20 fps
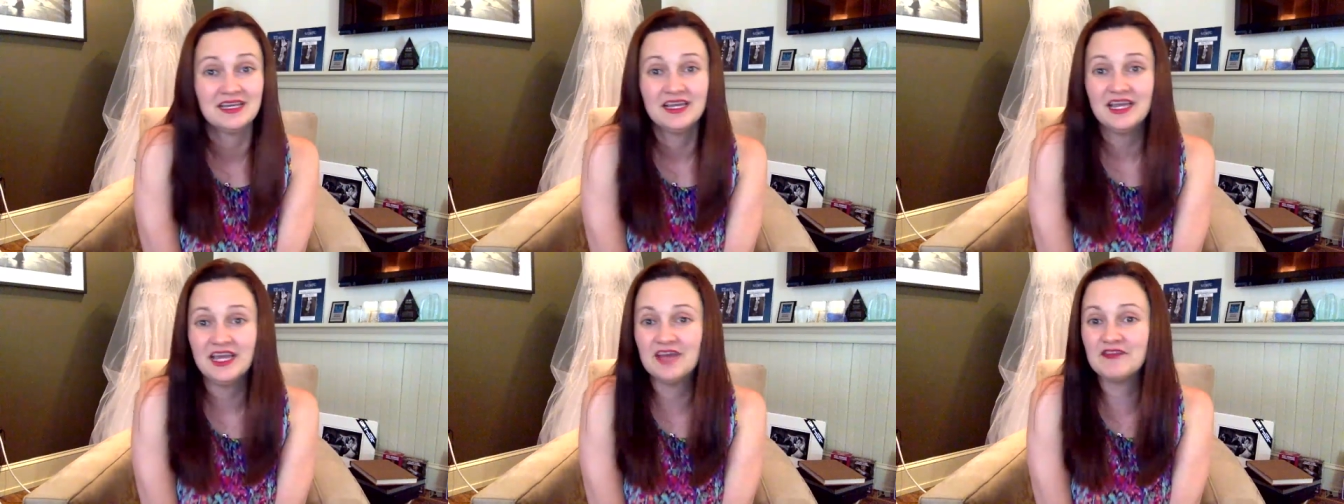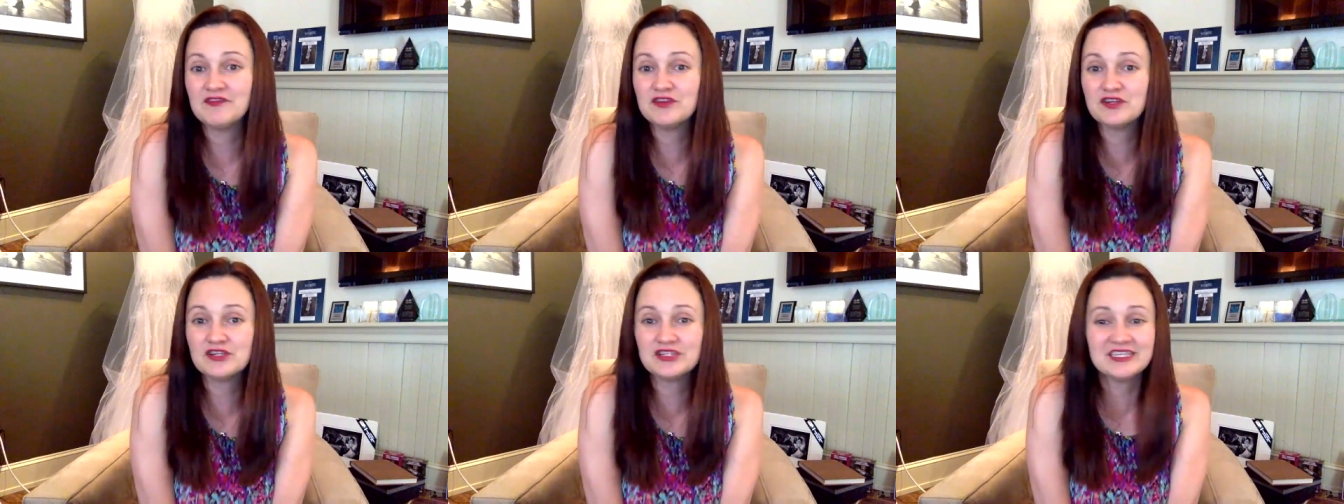If
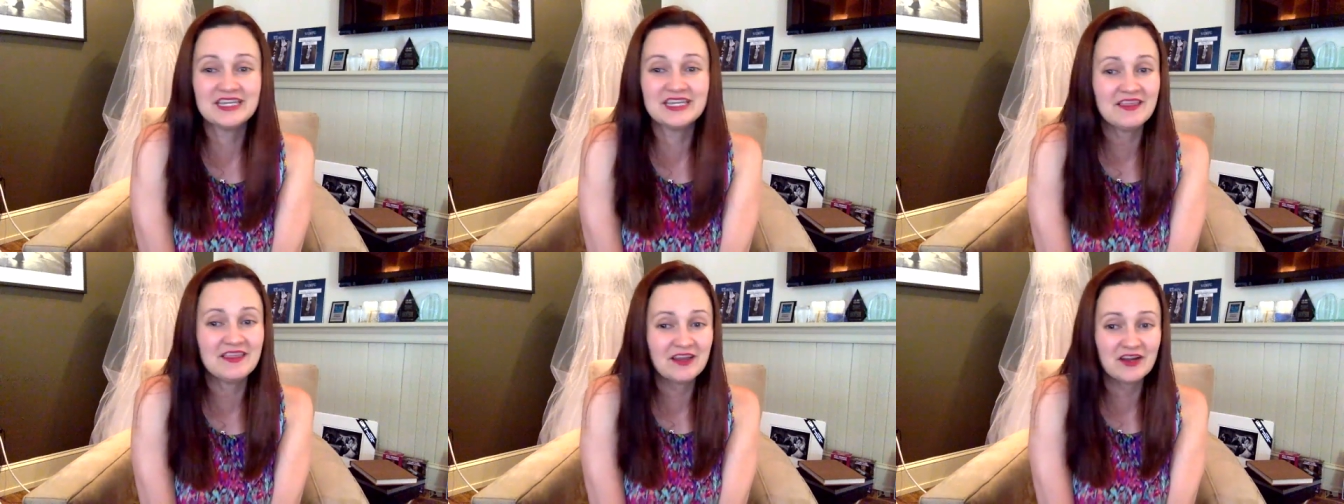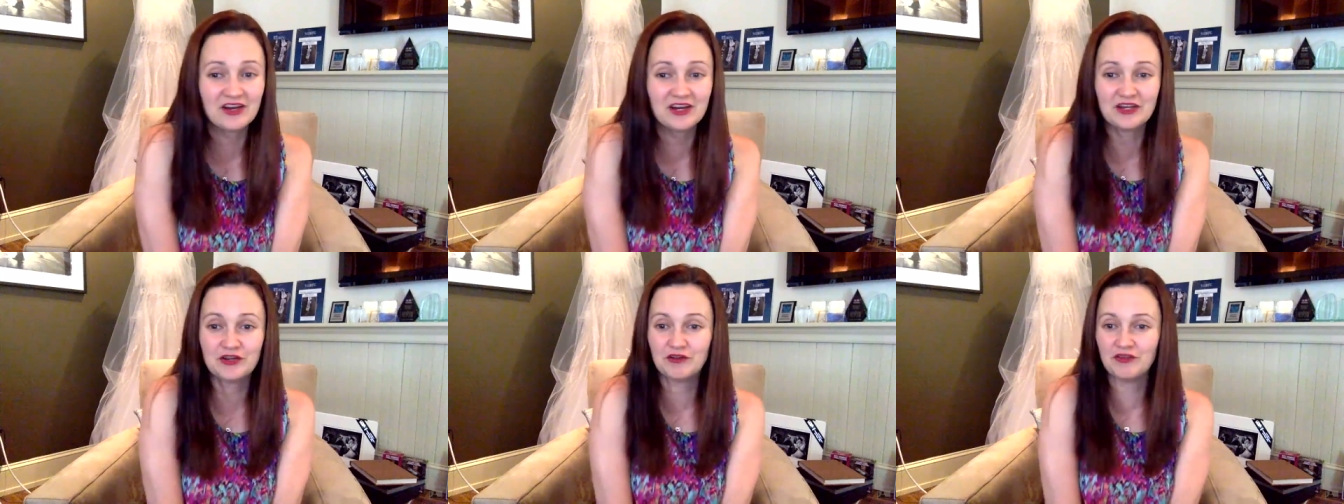you're sitting there
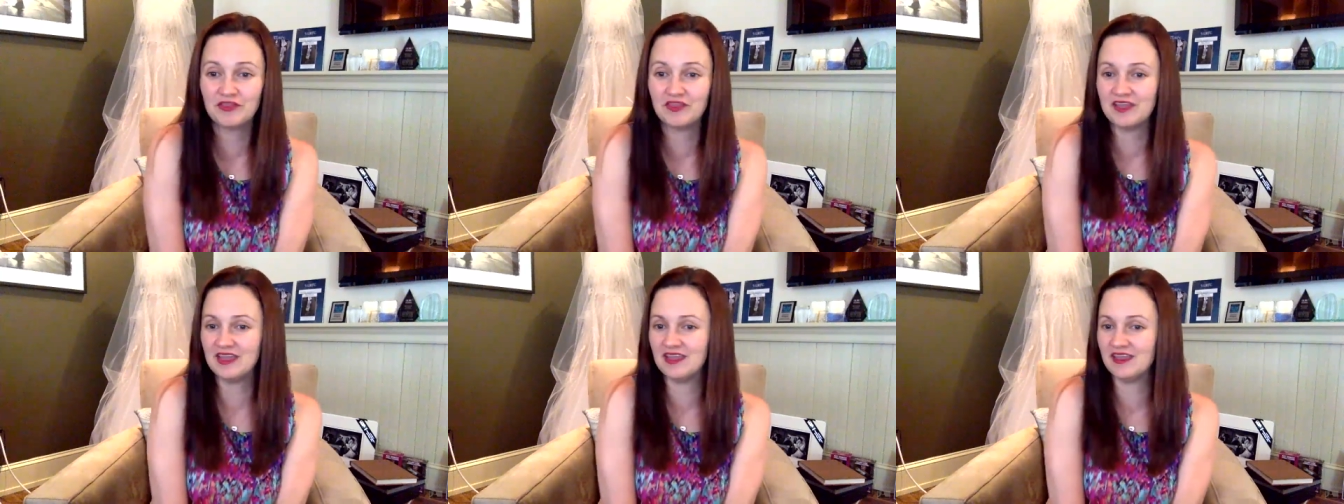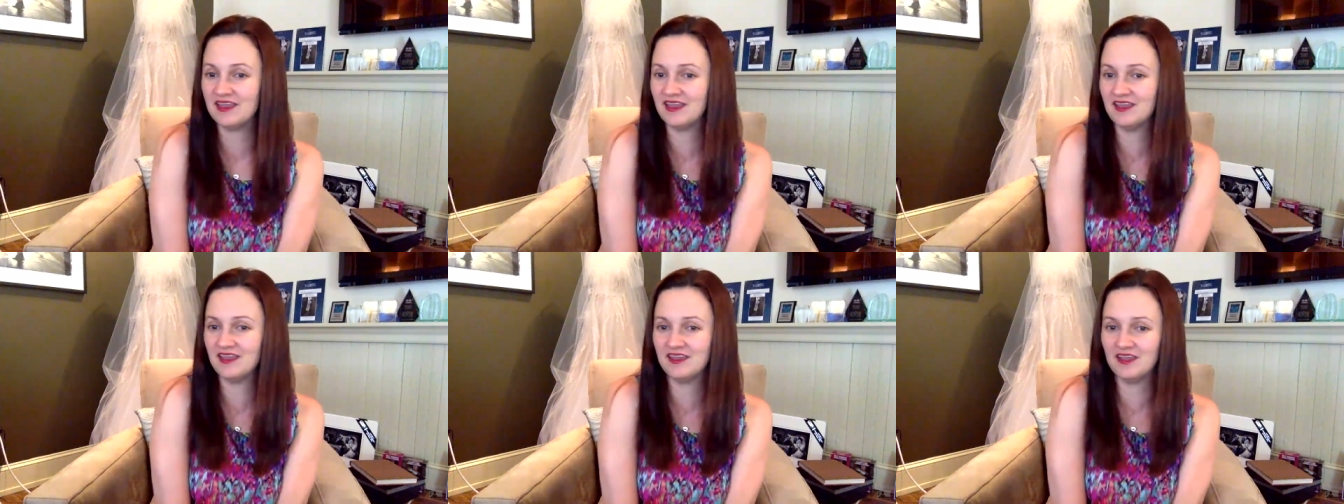and you're
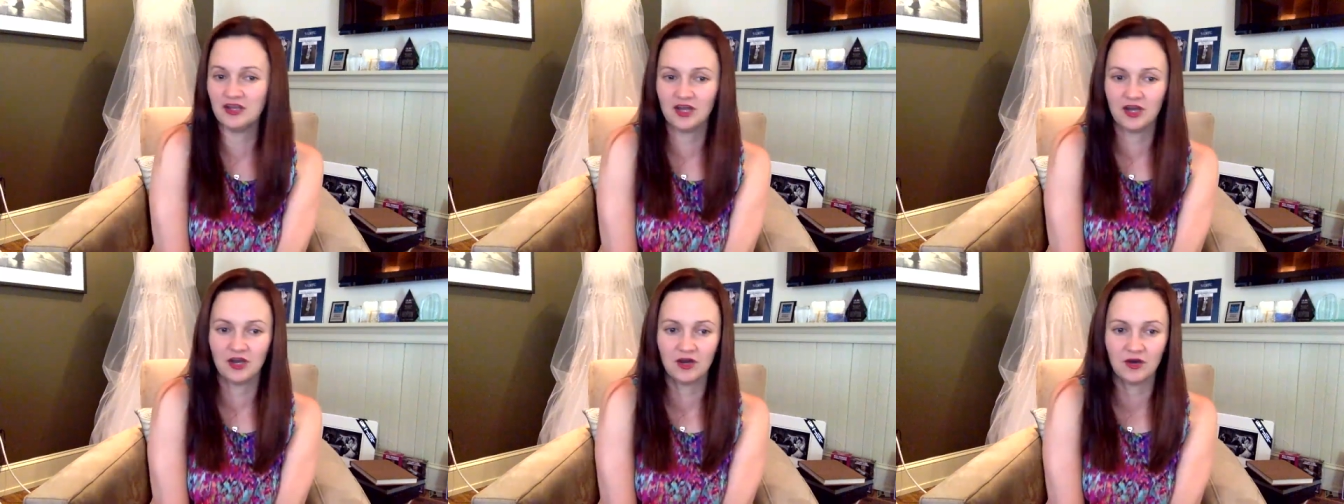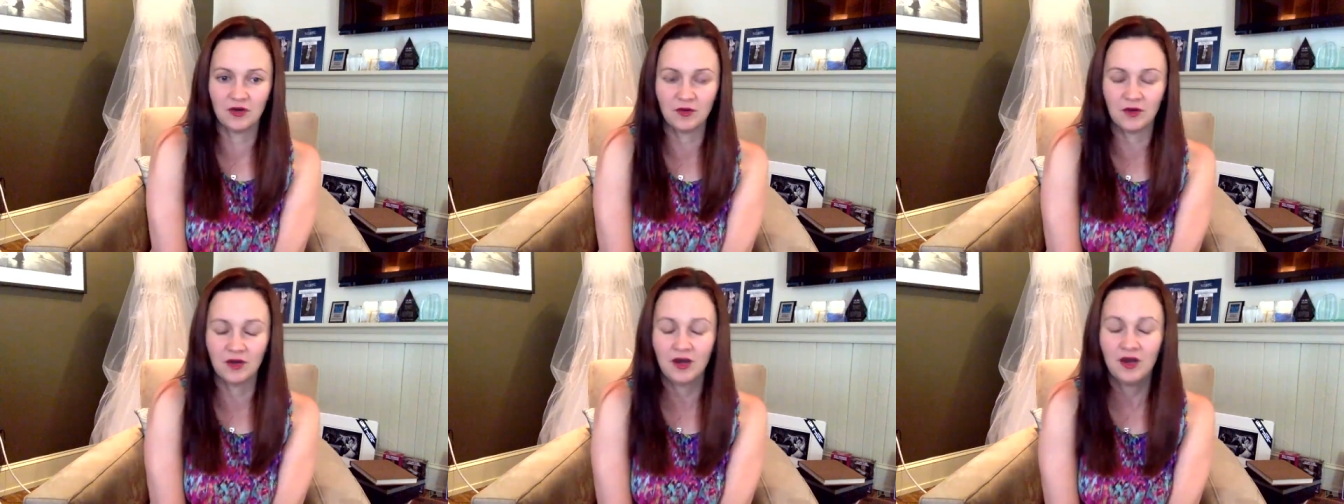thinking, you
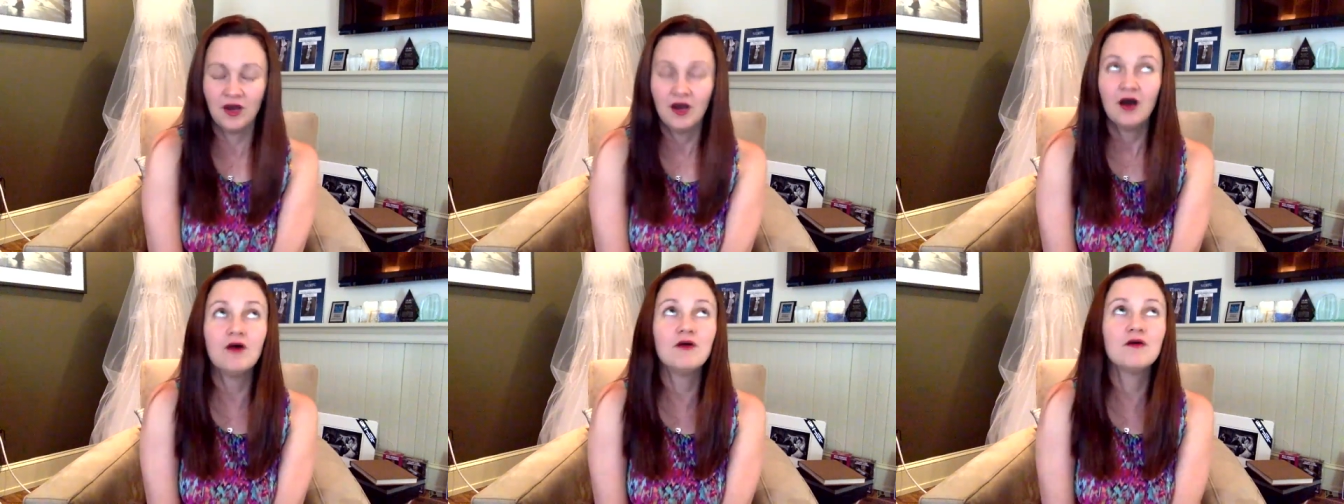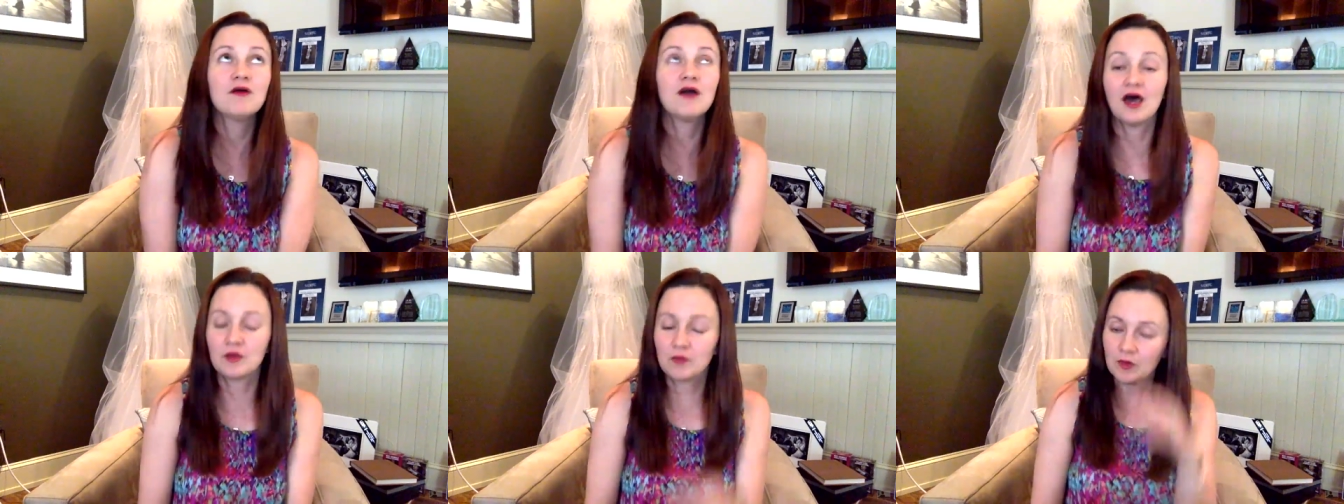know, oh
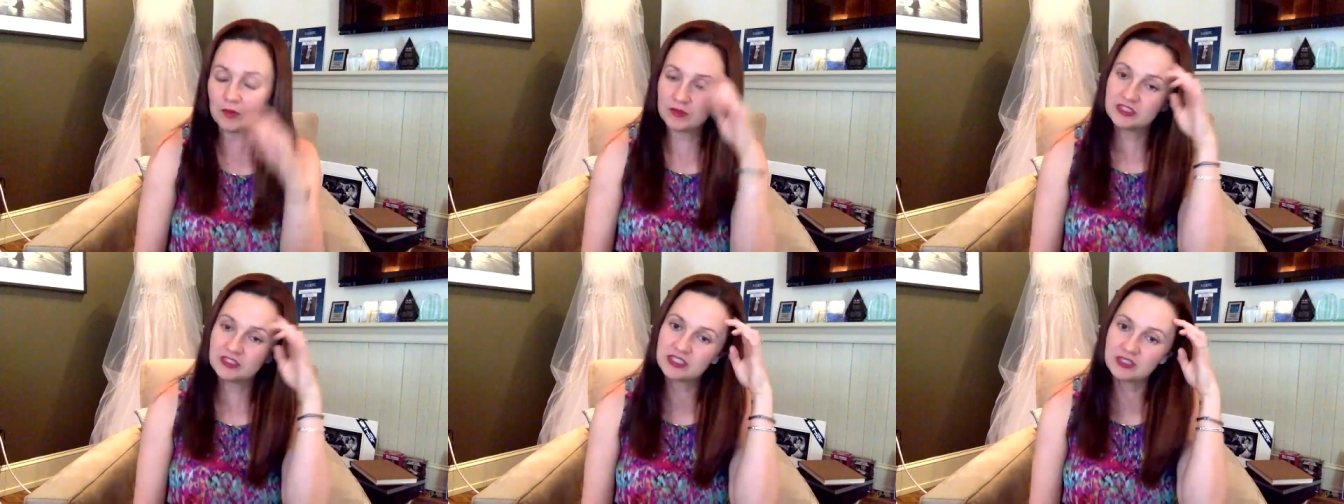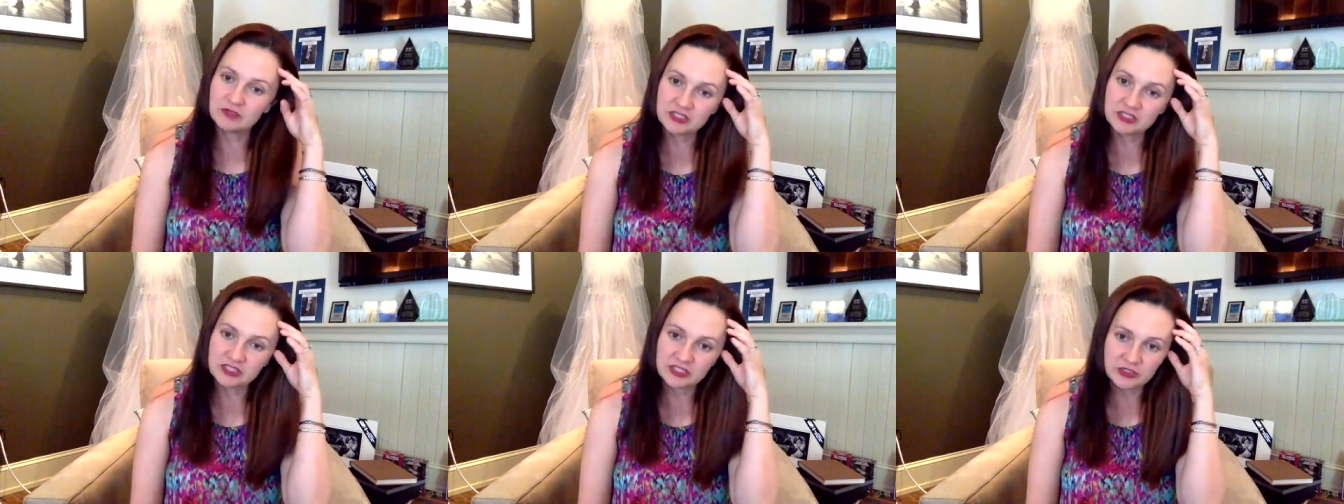God, what would
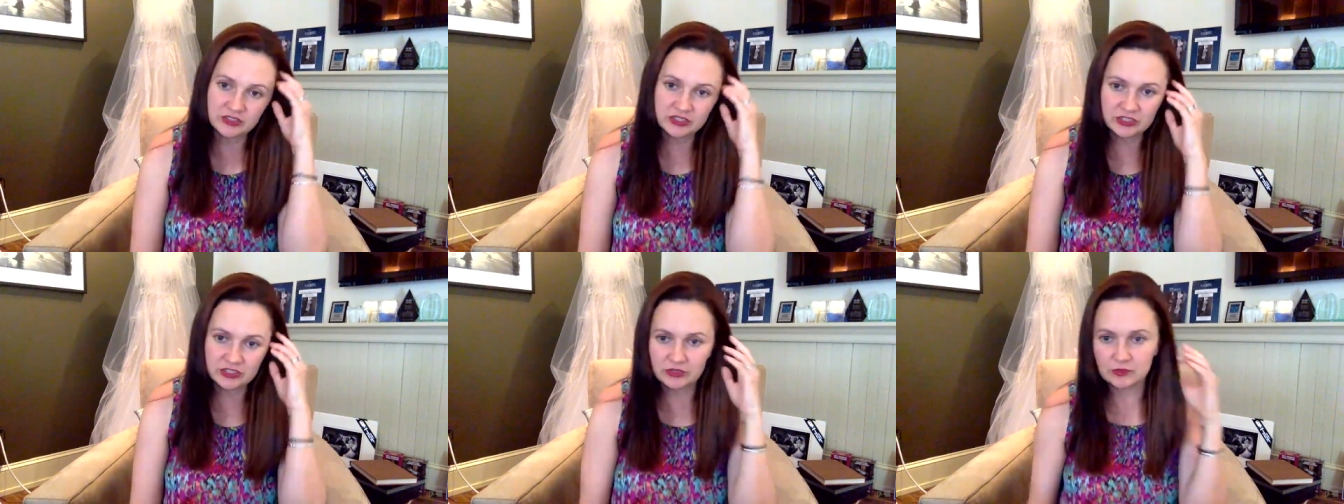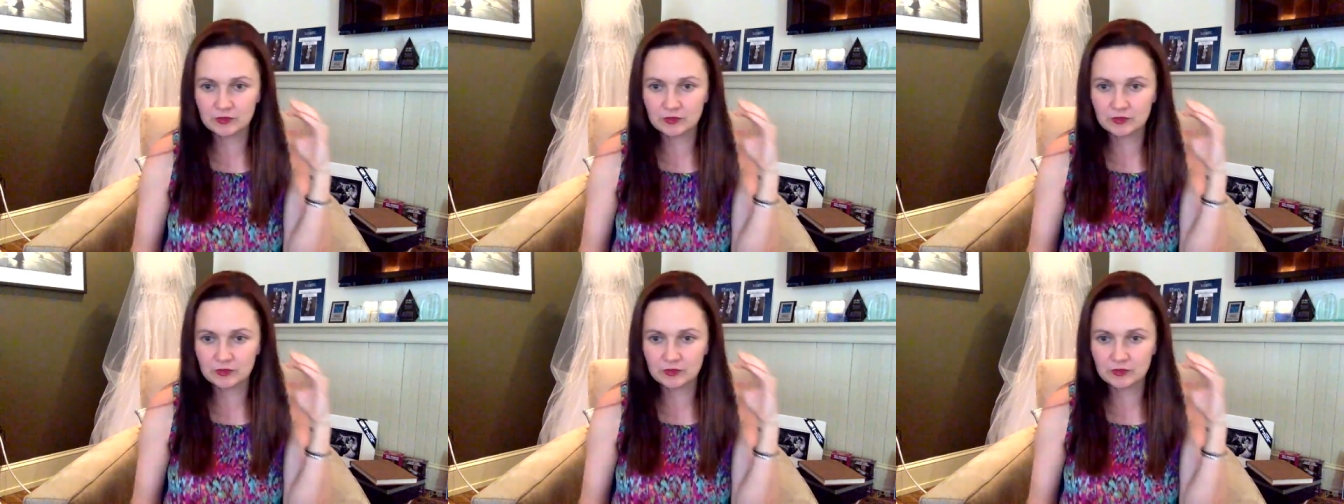so-and-so do?